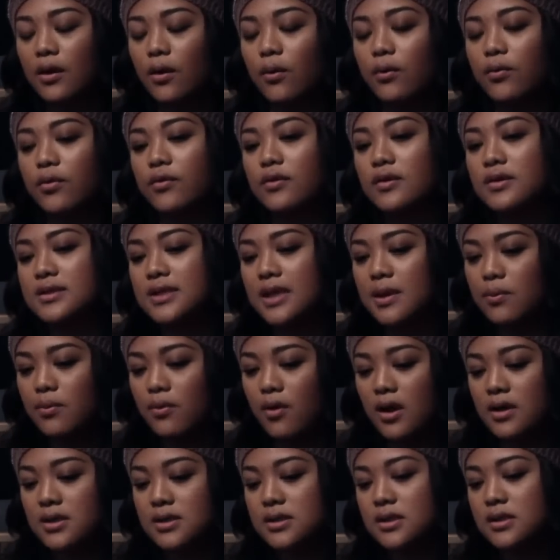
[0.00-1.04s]
go through the same
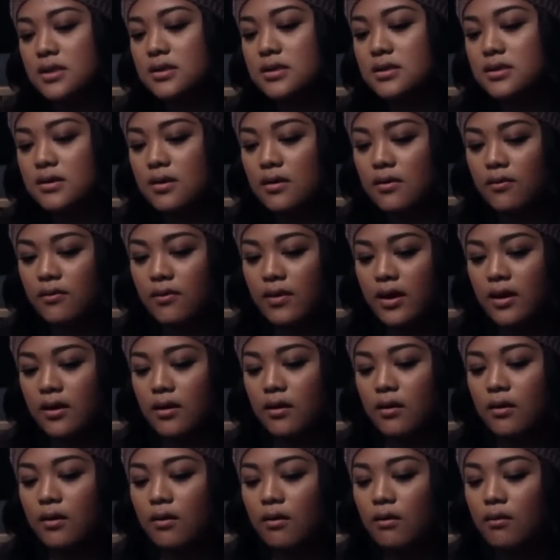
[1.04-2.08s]
process of, like,
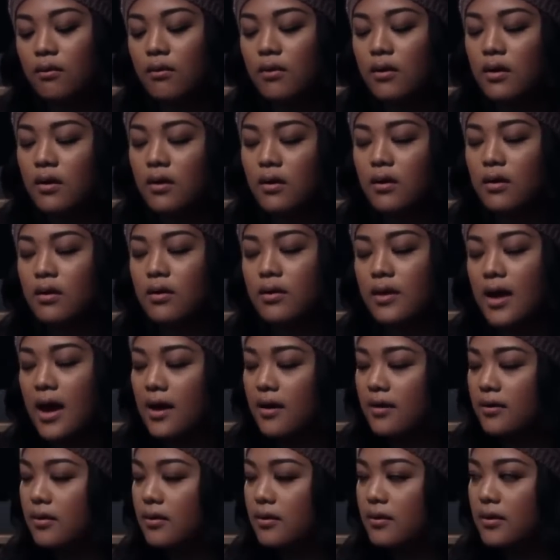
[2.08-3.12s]
you know,
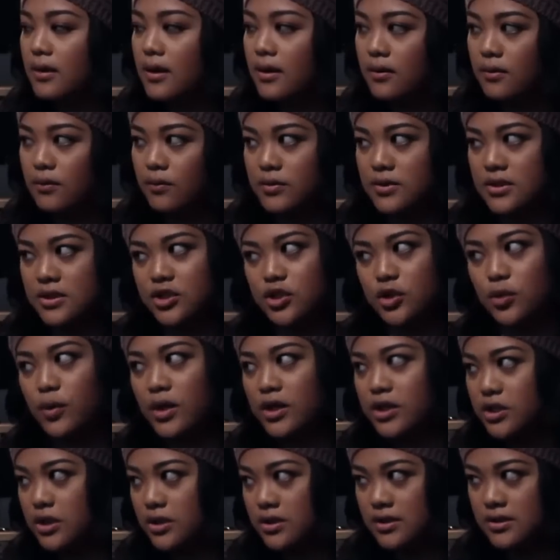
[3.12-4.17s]
that
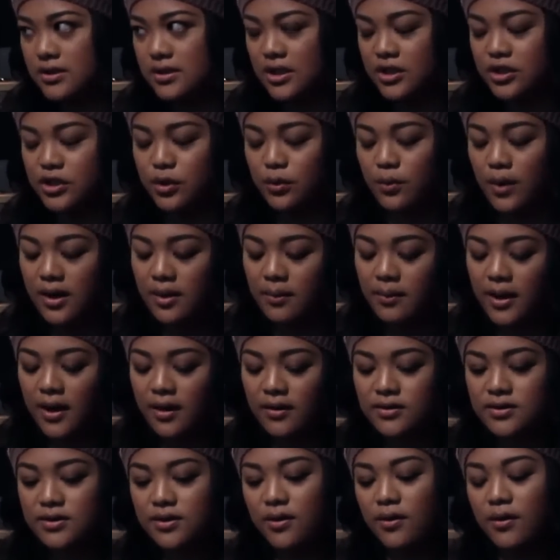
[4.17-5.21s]
situations that you write
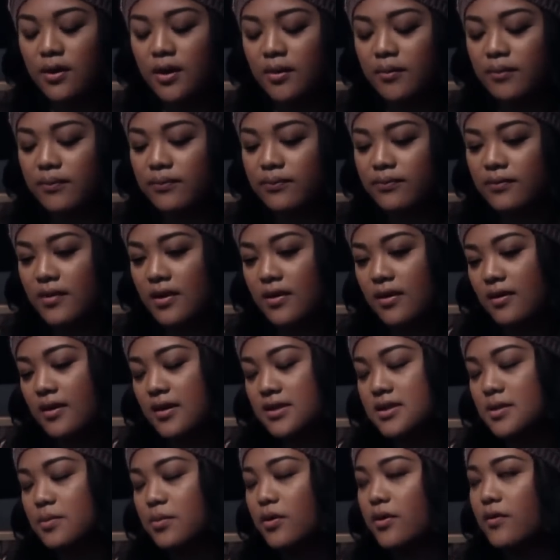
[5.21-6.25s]
about. So I think
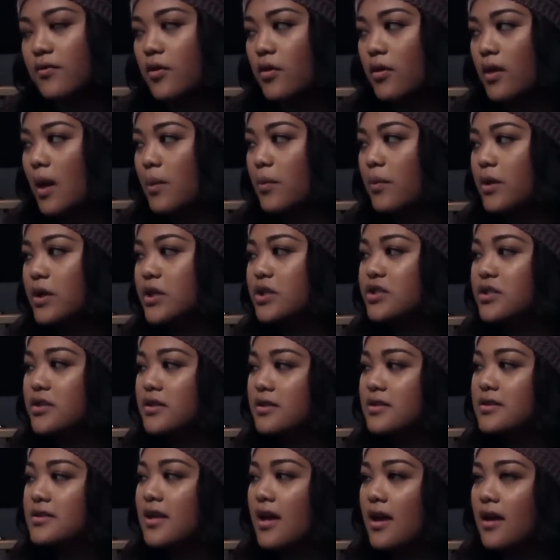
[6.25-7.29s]
that's the beauty of
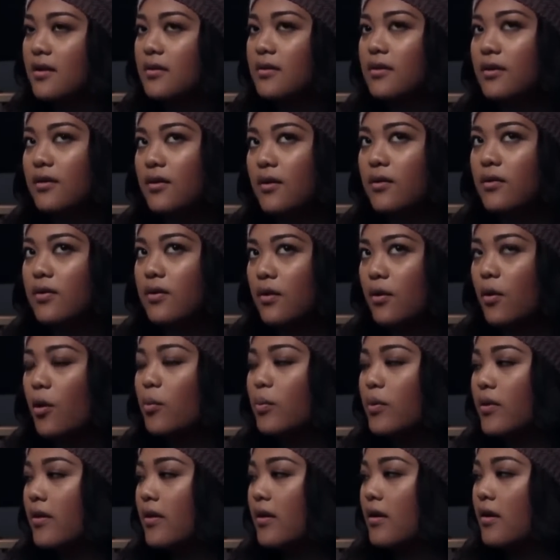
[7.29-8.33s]
collaborations, that, you know, they're
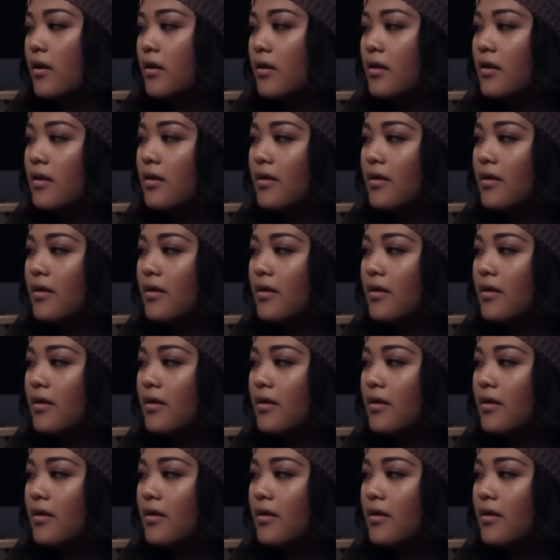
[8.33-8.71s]
open there.